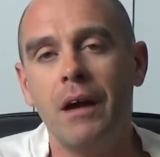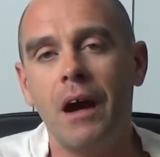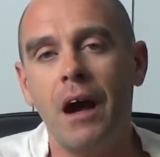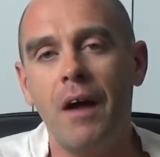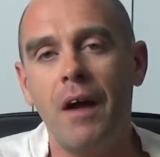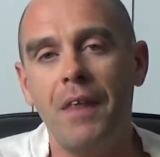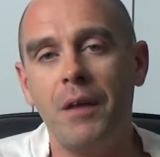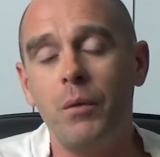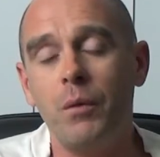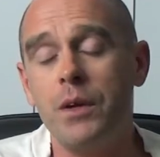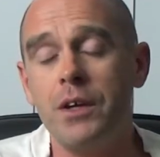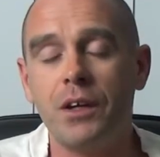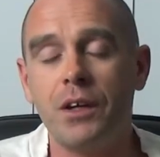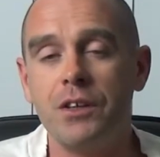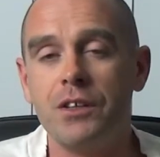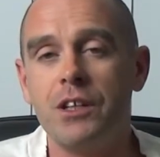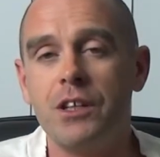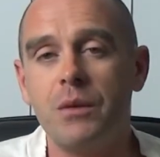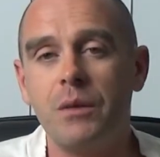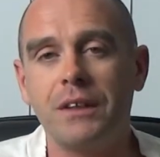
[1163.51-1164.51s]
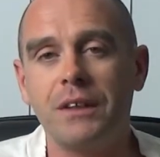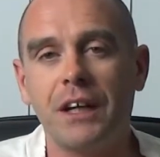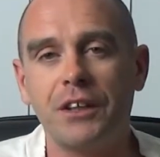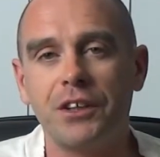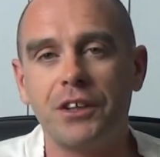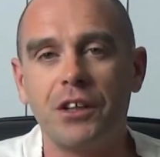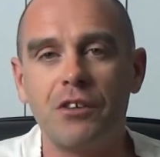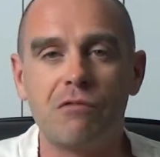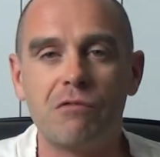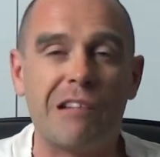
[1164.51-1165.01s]
And then what you can do is
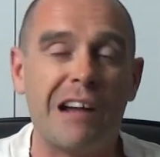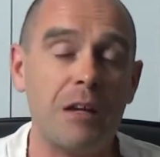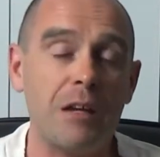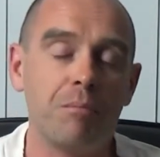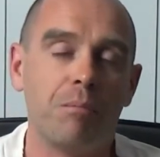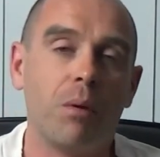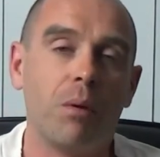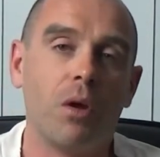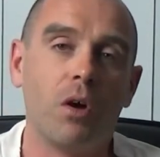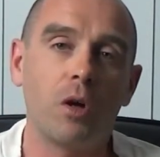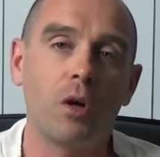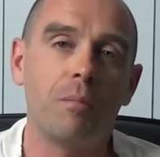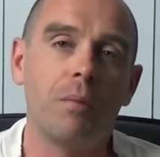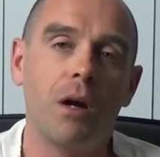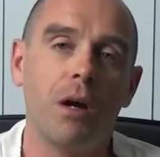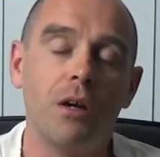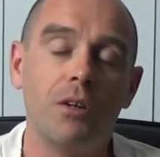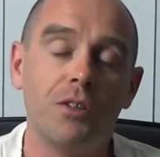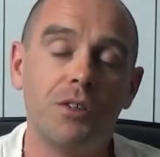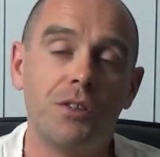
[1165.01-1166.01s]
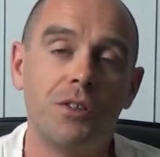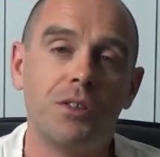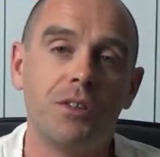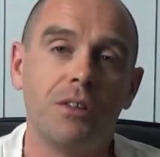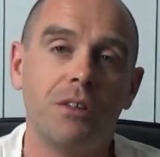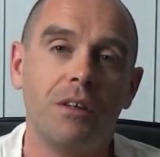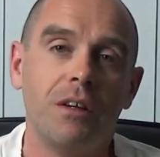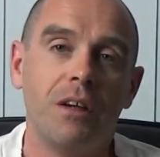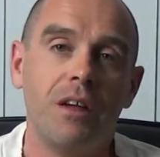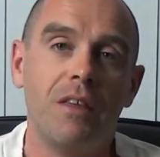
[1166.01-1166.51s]
actually write blog
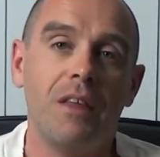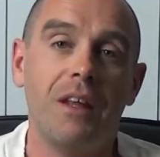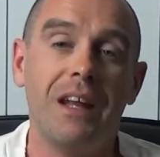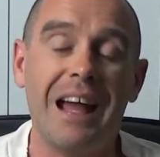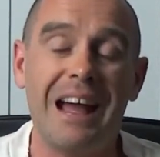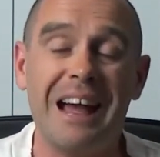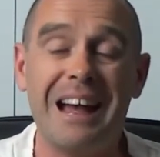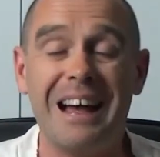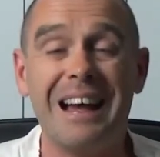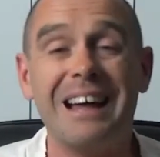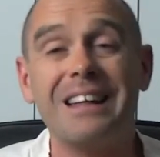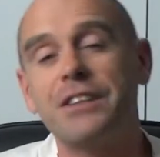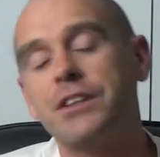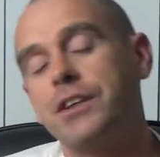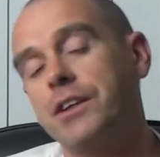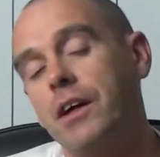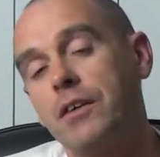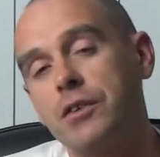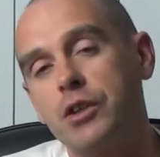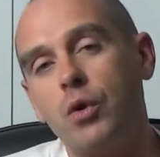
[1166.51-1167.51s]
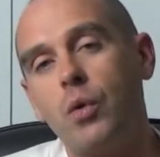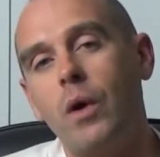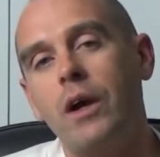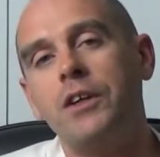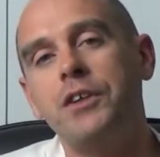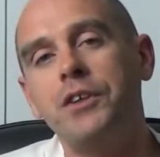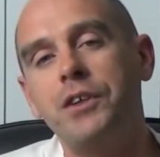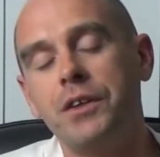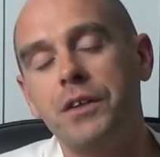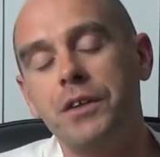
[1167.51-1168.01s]
posts that answer those
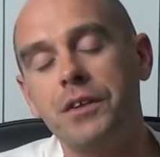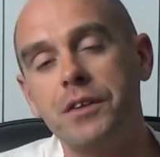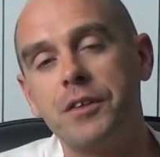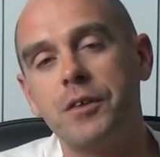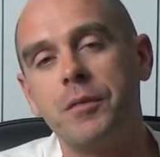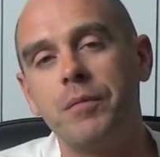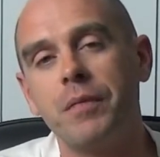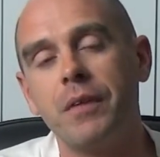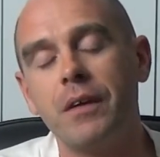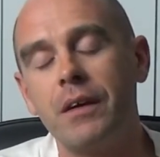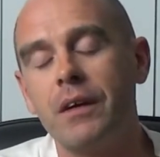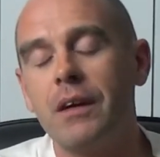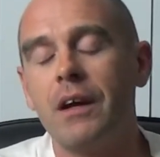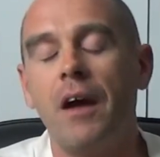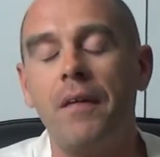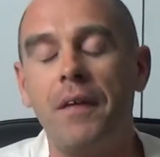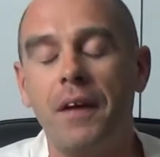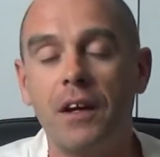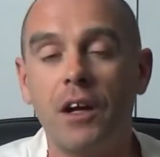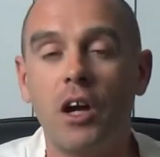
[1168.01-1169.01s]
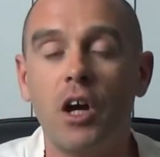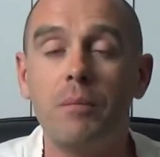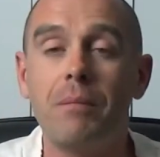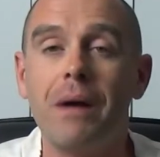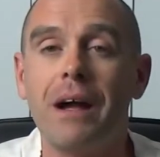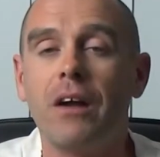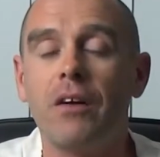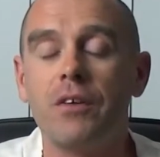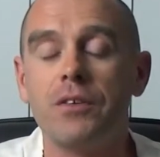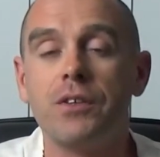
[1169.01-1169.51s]
questions, and then go
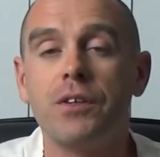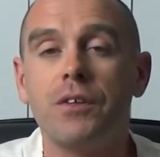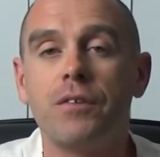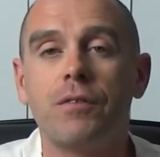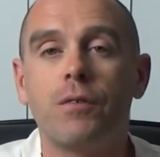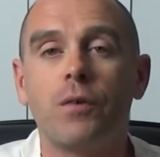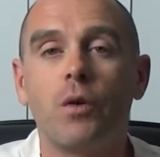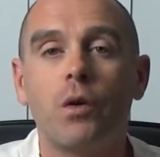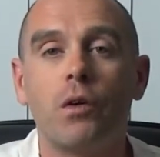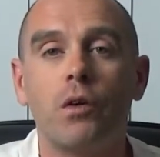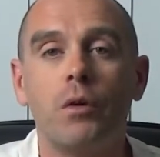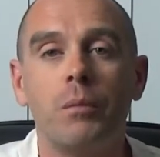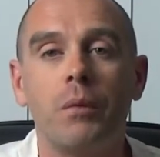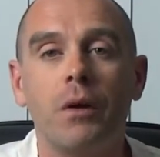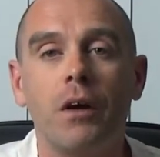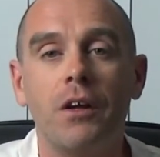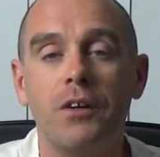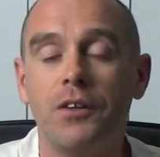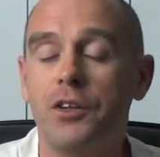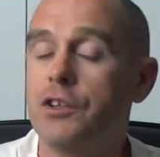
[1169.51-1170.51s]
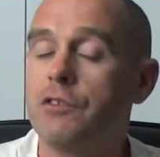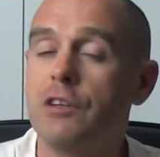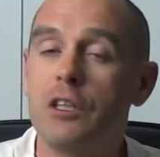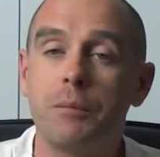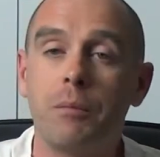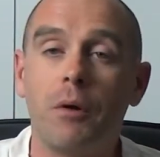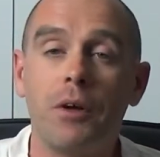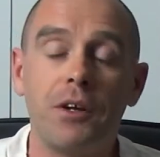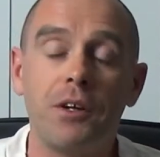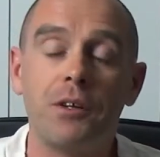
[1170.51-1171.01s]
back onto the forum and just
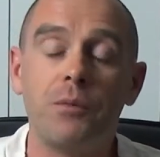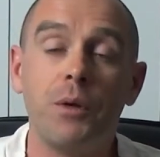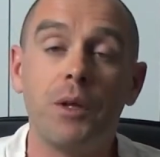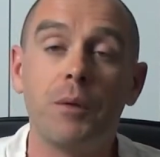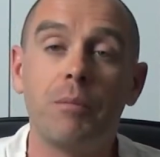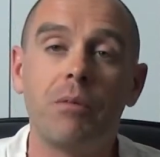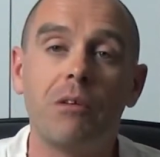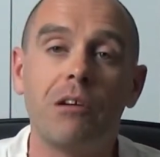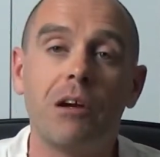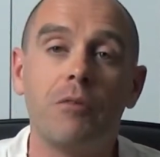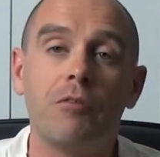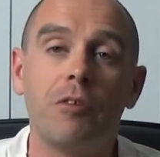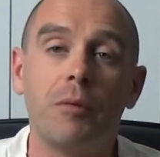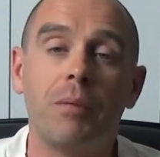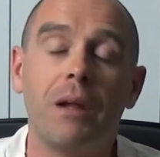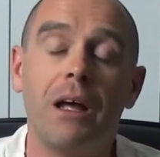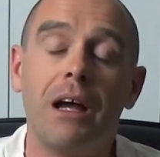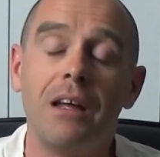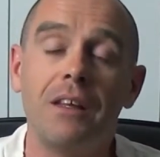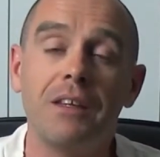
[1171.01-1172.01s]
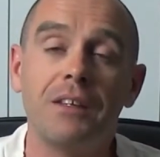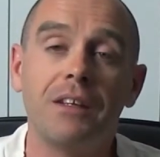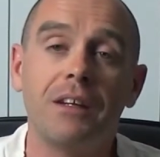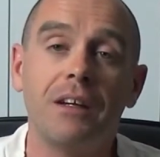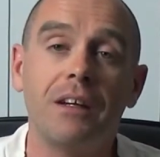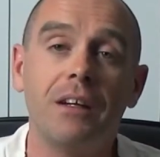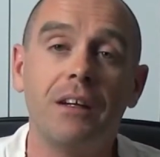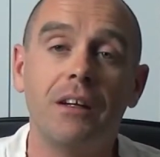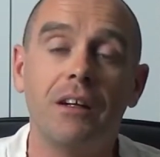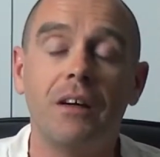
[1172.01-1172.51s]
respond with a reply and
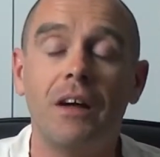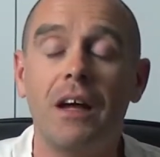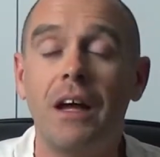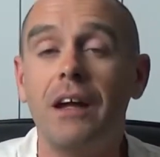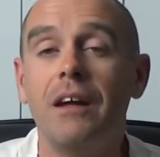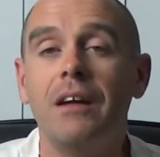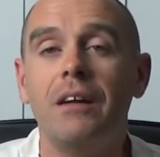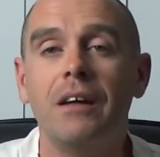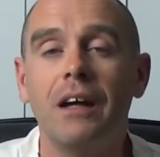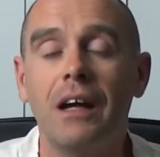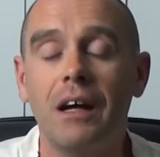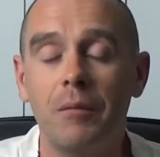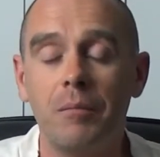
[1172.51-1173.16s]
say, hey,